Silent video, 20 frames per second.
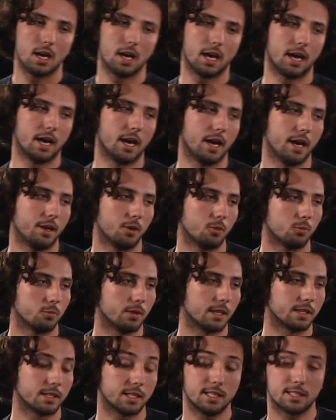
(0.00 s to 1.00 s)
And
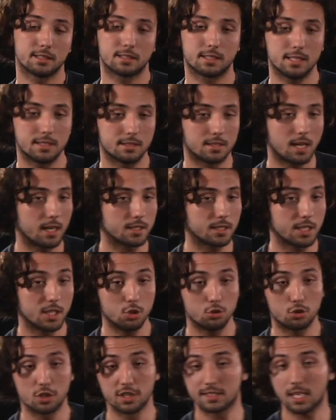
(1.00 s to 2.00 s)
when Kian sees that, he
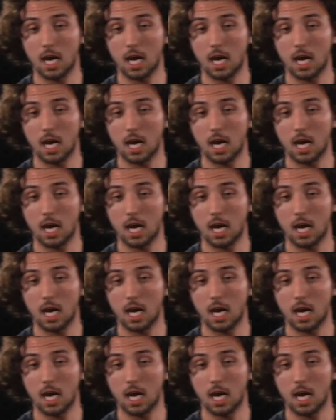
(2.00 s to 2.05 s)
usually